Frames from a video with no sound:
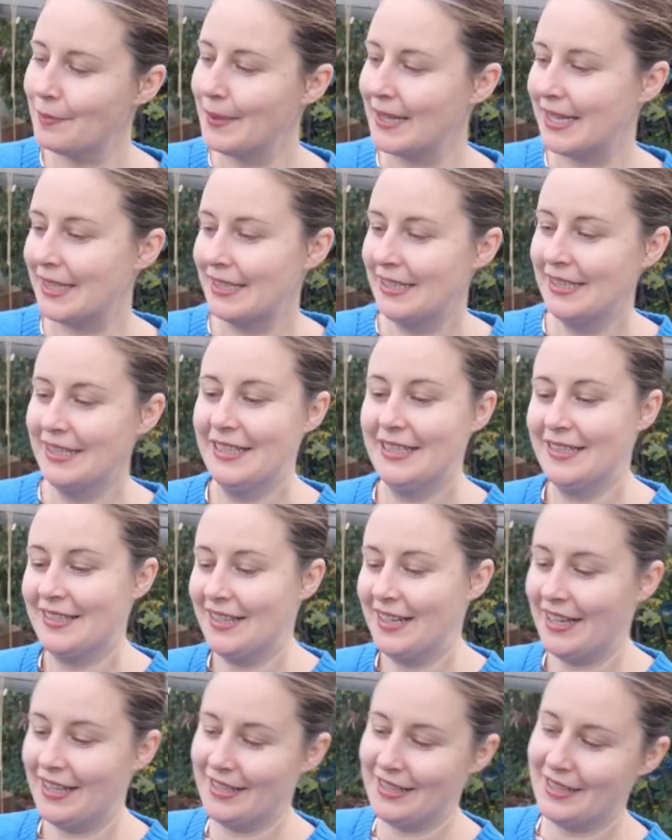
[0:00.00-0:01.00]
but
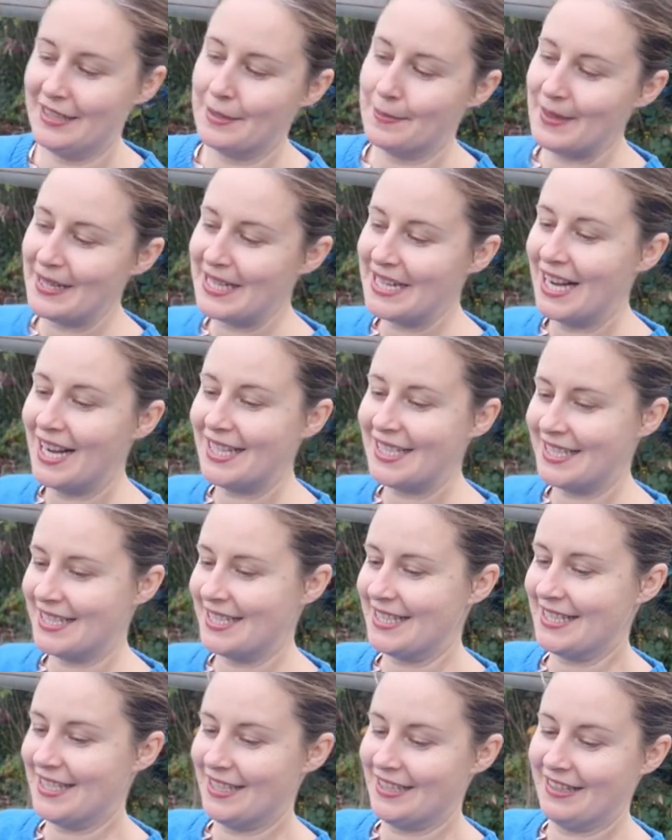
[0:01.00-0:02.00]
I think it's a bit
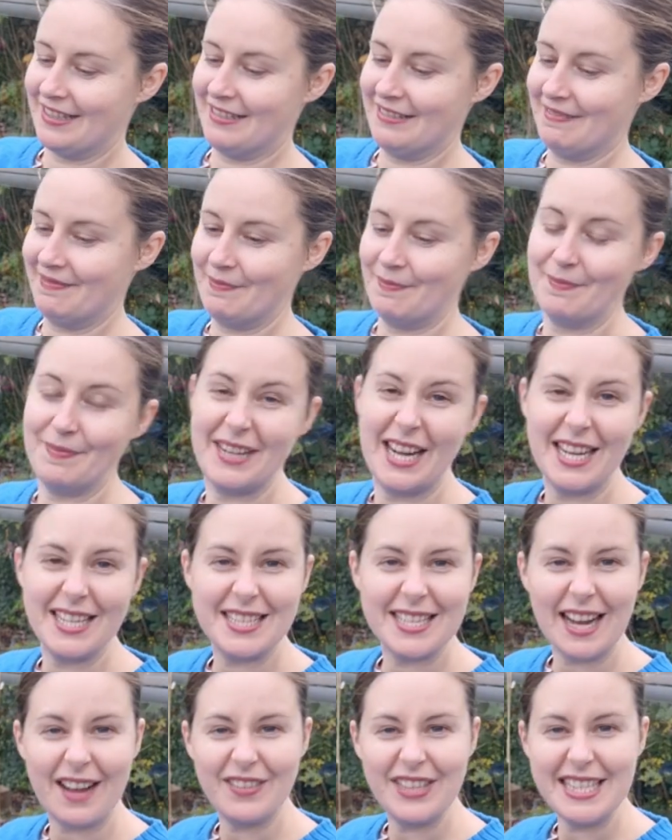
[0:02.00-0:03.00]
nice to
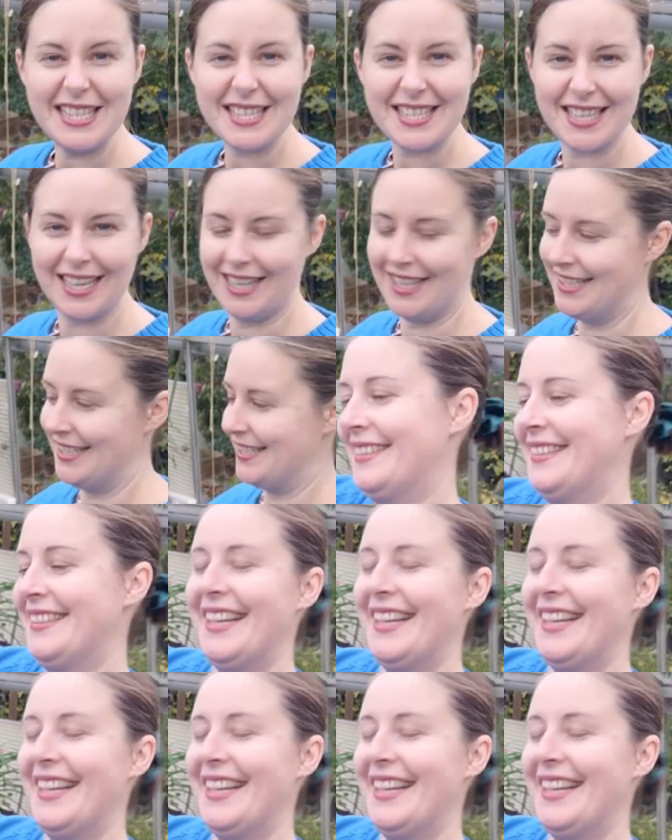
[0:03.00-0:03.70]
have inside.